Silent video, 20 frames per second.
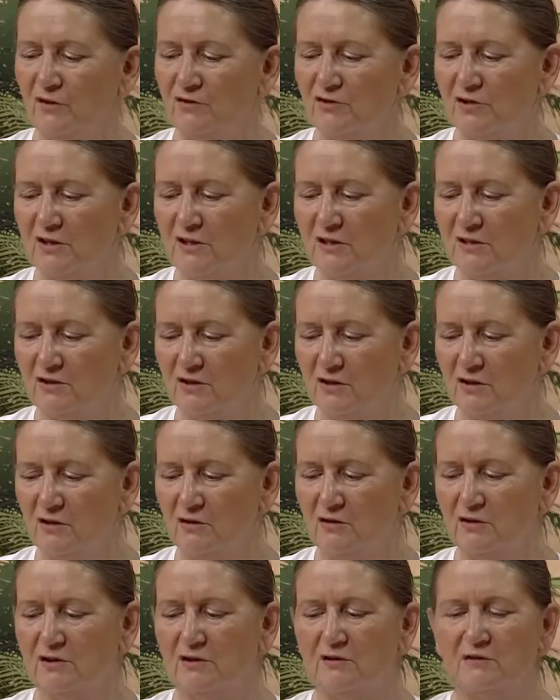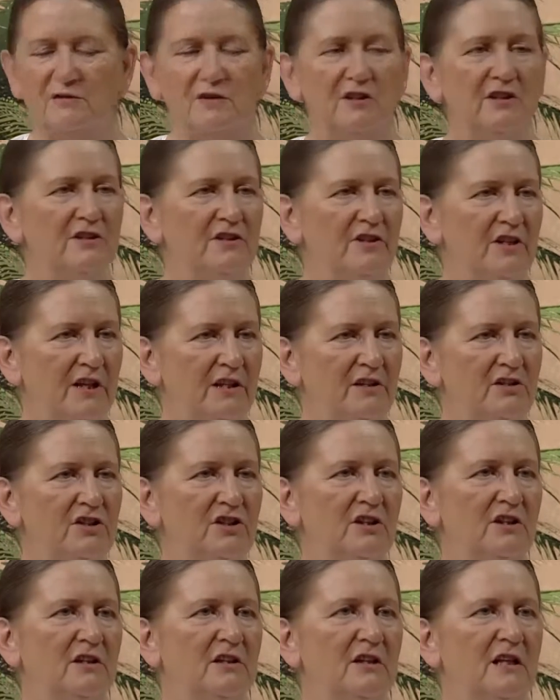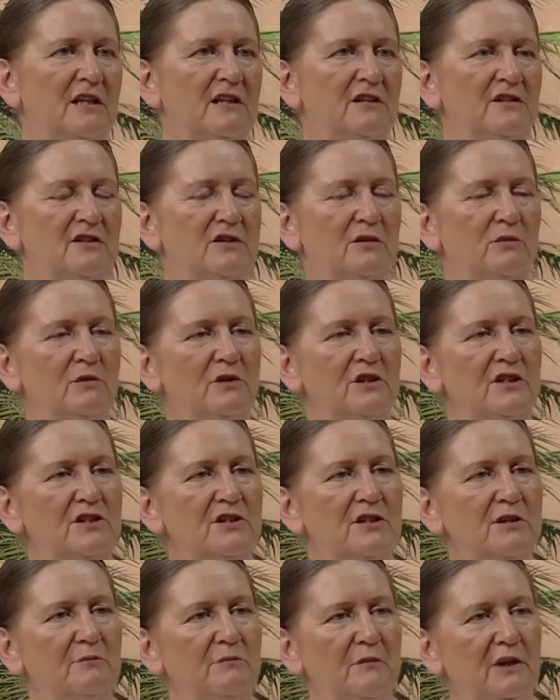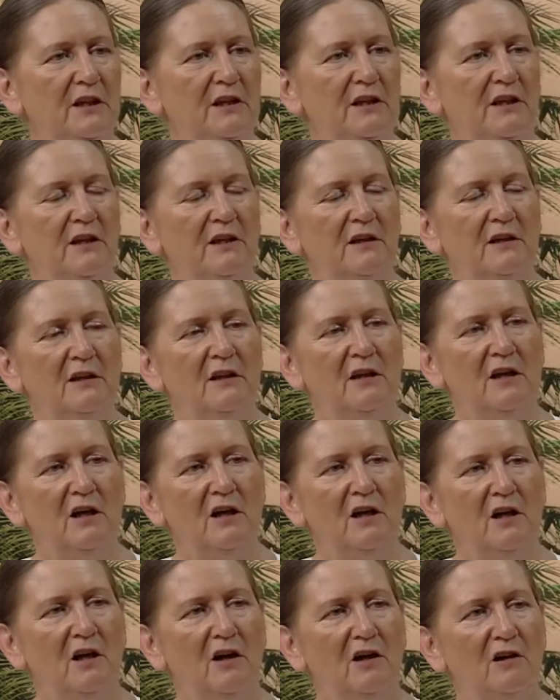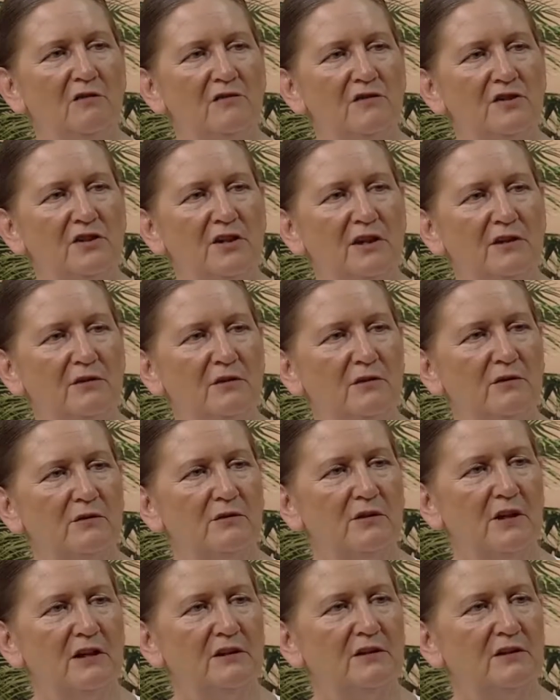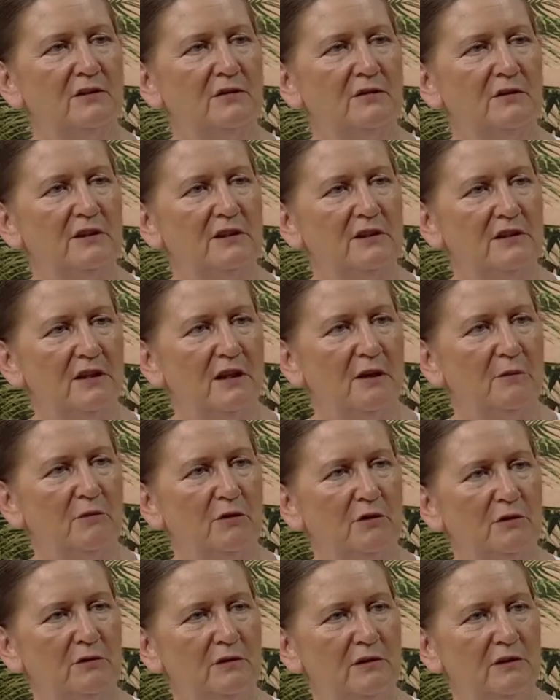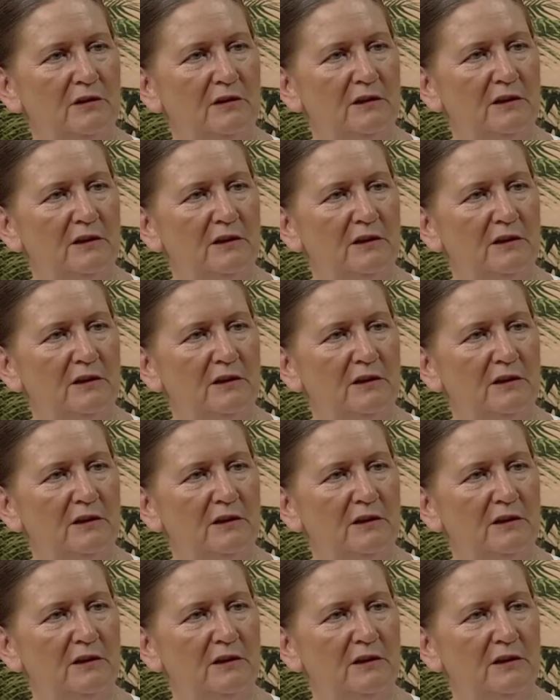So there's a lot of contention as to what is the meaning of Sato, Rajo and Tamo.